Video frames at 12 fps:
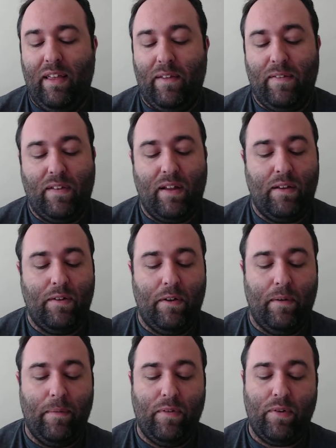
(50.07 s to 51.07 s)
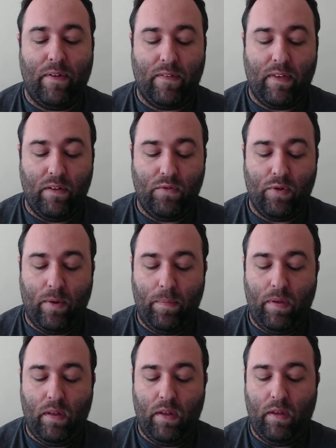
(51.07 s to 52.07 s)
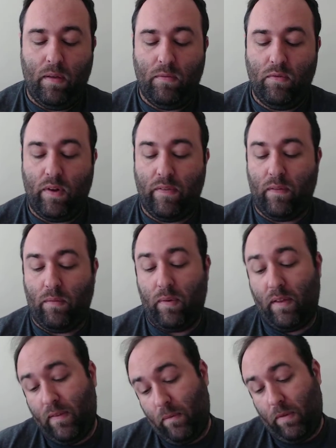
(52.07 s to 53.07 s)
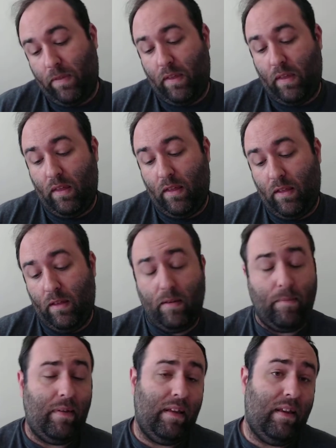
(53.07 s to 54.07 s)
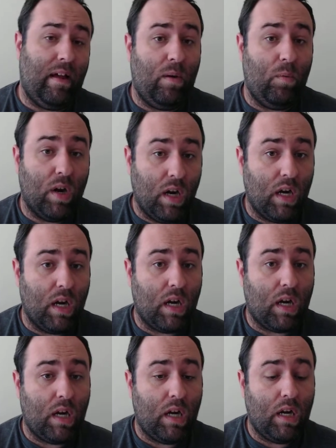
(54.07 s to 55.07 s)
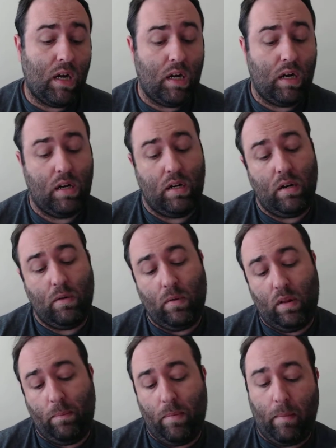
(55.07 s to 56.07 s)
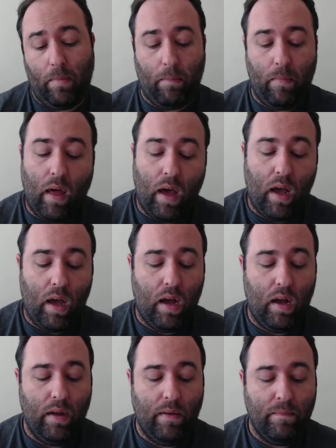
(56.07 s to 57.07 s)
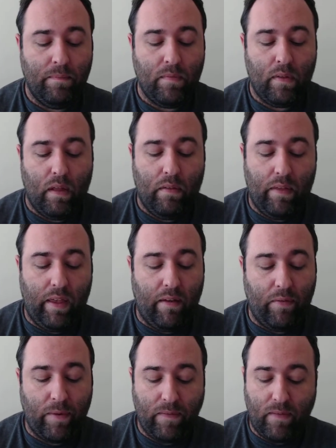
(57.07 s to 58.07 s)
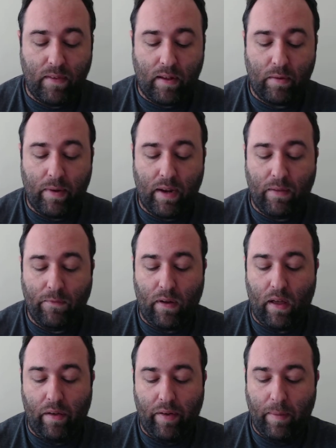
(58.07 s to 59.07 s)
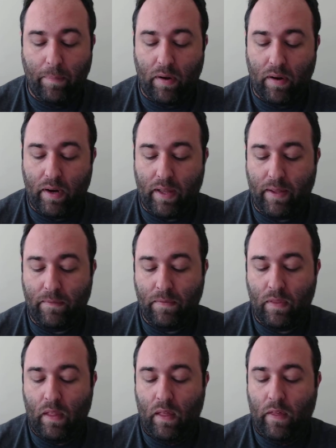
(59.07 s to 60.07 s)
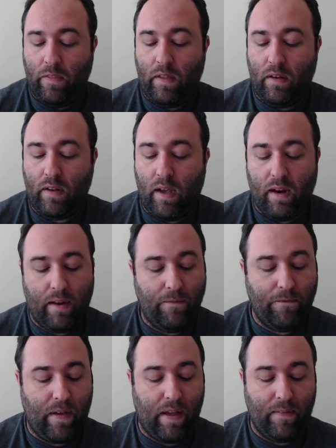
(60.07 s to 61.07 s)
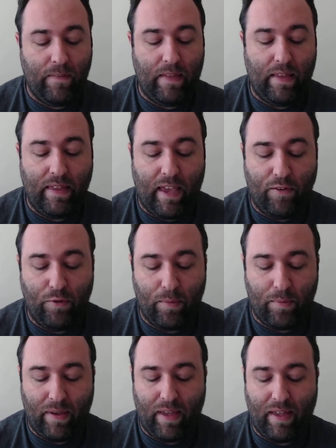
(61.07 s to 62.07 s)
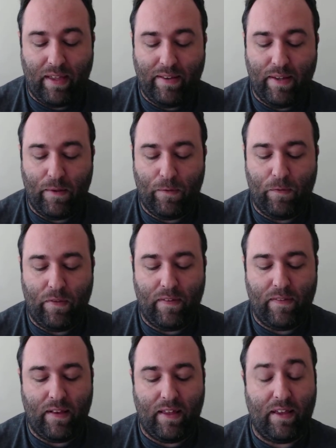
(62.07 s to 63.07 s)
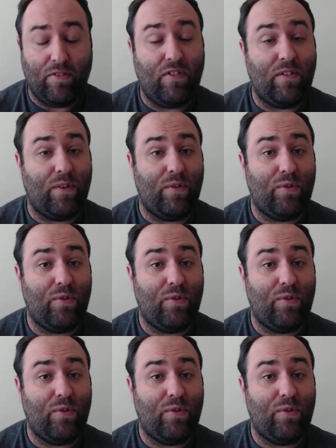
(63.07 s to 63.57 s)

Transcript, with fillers: he goes to talk to him and tries to guilt trip him, tries to reason with him. It don't work. Don't really blah blah blah. They have Christmas decorating for a holiday party. Then Donna finds the engagement ring and tells Felicity because she starts